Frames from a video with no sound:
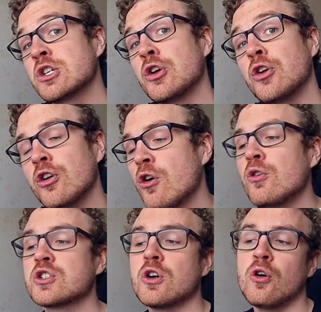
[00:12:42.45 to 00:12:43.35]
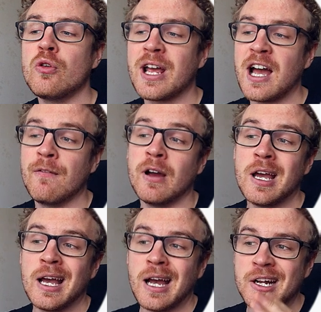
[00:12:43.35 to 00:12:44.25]
So you don't only have
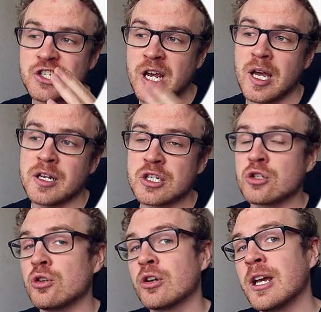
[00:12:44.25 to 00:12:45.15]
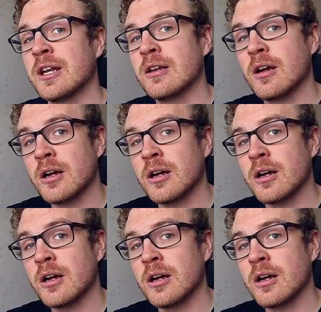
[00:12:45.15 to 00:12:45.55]
a chance to get